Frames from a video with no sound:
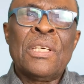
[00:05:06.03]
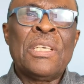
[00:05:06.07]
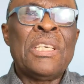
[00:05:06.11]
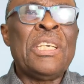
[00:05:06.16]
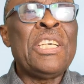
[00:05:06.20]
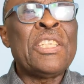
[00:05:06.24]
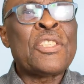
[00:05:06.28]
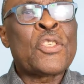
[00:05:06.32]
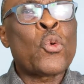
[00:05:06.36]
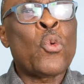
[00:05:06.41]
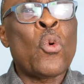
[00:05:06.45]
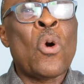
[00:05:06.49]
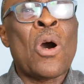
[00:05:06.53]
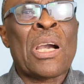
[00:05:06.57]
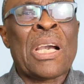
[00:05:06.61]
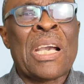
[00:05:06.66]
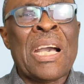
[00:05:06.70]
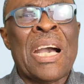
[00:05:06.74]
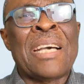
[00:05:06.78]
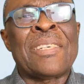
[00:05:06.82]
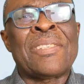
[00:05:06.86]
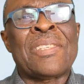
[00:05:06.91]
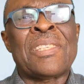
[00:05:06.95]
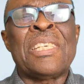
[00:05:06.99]
its
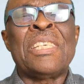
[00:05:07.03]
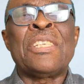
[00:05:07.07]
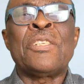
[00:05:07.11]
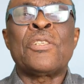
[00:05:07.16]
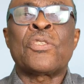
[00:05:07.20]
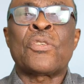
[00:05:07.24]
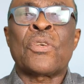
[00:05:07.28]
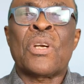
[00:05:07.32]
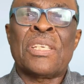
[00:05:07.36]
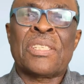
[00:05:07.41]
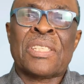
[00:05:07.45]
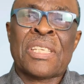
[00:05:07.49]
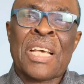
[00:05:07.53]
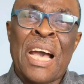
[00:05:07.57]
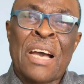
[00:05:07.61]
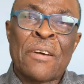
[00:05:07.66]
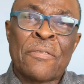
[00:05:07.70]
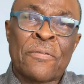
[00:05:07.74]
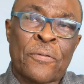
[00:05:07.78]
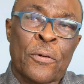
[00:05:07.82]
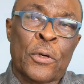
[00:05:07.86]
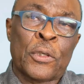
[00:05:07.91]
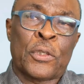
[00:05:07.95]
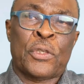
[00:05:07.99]
workers' interests
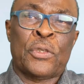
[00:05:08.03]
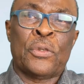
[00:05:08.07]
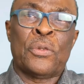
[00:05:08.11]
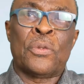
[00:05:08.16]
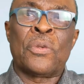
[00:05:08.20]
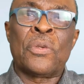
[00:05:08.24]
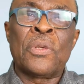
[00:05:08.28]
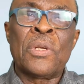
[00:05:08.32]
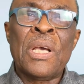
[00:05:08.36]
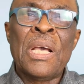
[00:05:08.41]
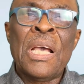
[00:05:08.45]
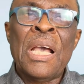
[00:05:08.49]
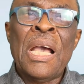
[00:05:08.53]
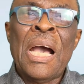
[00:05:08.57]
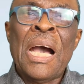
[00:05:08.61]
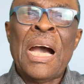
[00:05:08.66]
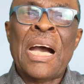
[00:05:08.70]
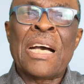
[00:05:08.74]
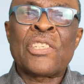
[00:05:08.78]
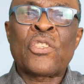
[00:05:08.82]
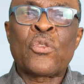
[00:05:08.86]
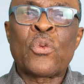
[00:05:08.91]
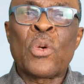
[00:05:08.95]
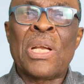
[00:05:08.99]
and fortune,
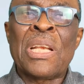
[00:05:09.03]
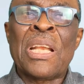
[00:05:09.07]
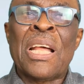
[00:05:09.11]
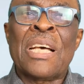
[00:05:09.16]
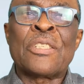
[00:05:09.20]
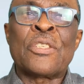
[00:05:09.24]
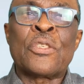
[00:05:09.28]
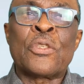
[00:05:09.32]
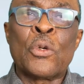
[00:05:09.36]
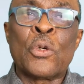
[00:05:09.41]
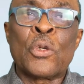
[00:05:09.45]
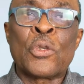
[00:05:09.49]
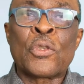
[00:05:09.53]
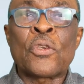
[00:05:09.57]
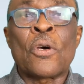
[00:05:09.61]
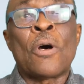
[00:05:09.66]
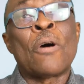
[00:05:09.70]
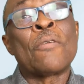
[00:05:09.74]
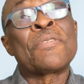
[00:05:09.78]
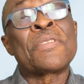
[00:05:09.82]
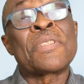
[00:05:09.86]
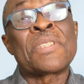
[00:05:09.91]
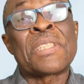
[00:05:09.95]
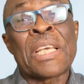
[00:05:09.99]
as well as those
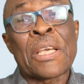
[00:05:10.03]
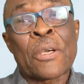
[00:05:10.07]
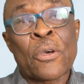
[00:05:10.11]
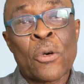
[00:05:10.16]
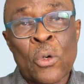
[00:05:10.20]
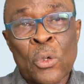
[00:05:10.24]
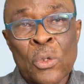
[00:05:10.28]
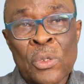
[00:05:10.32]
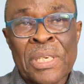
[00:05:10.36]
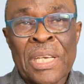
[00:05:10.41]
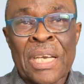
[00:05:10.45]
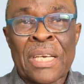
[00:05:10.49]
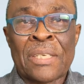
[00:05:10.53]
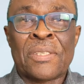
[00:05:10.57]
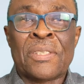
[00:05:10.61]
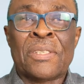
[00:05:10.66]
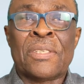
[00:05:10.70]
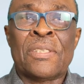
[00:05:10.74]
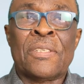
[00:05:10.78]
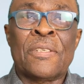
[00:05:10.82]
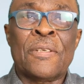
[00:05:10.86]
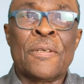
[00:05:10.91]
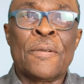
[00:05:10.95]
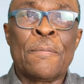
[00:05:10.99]
of
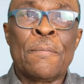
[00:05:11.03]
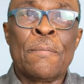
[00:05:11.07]
stakeholders.